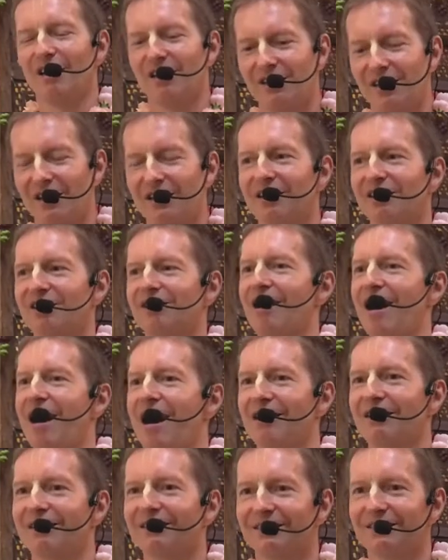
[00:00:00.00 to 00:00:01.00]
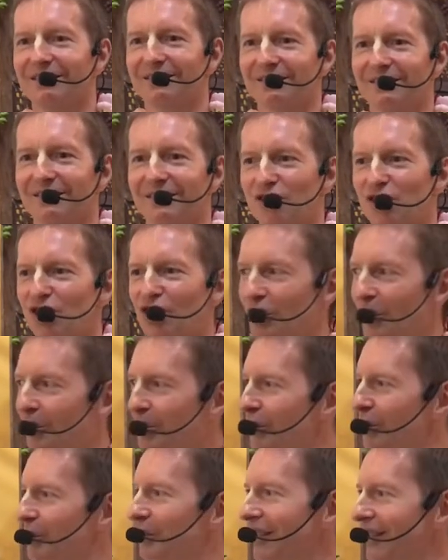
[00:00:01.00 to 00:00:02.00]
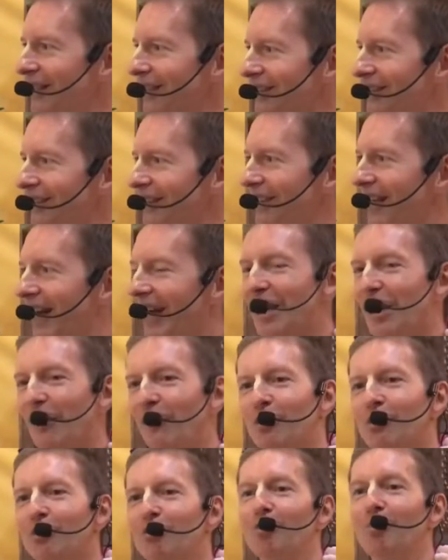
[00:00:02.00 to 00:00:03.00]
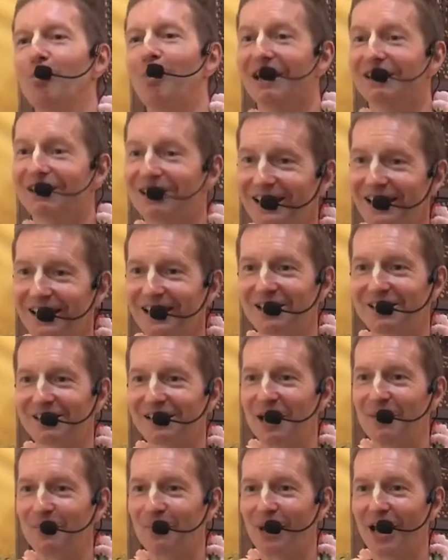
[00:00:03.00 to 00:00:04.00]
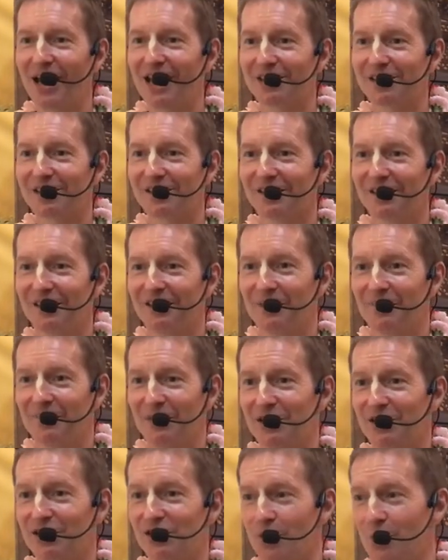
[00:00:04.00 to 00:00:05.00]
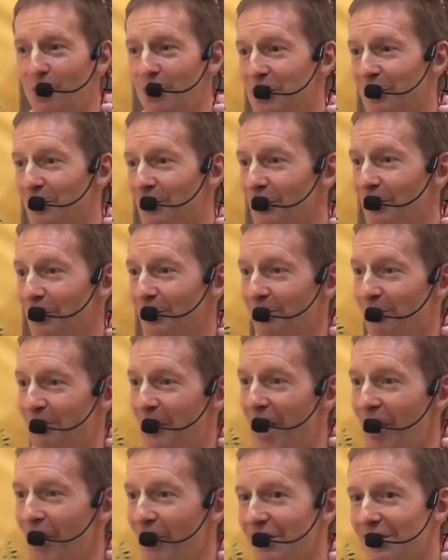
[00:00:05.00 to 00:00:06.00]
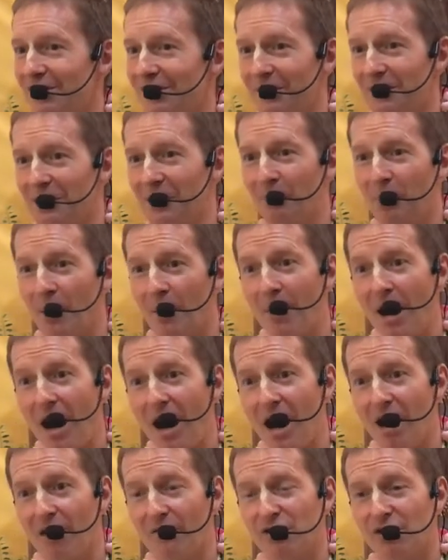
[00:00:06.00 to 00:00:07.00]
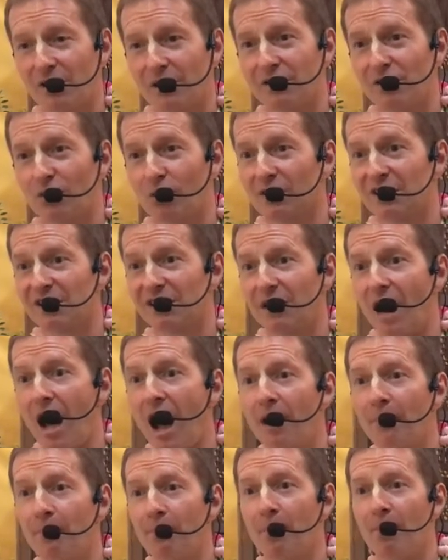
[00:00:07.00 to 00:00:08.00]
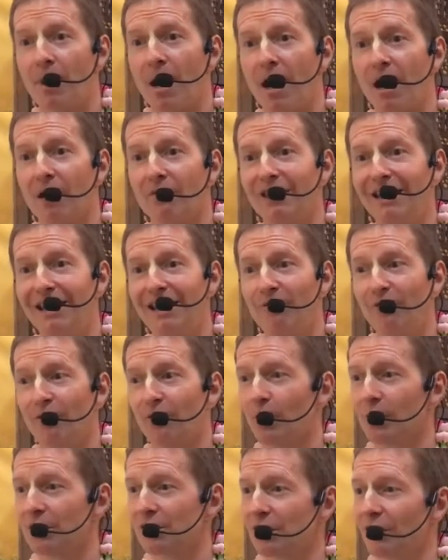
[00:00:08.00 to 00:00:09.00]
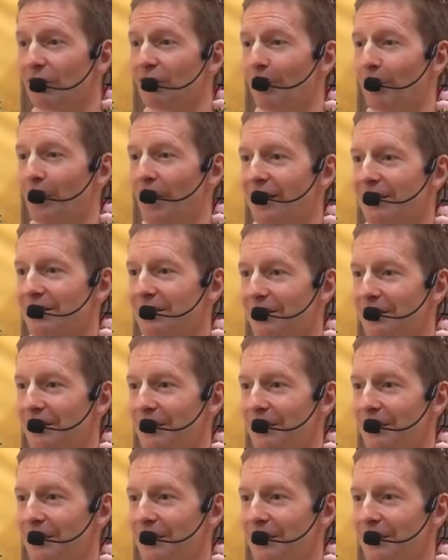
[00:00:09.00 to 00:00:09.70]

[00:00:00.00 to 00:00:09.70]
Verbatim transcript: Siddhasthan, Siddhabhumi. And if you do bhajan in the same place, then so much power is there. The Prabhav, it's called stan prabhav, the influence of the place.